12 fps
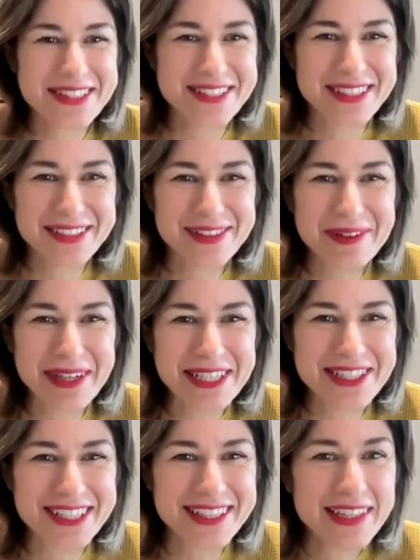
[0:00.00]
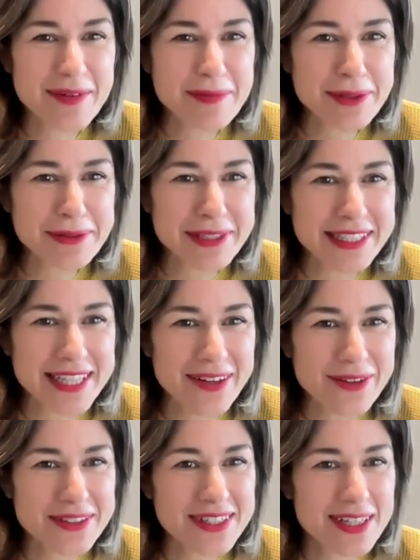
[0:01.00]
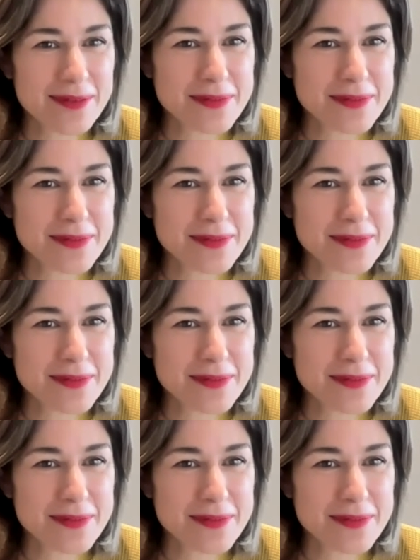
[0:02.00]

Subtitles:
is another question. Let me read it out.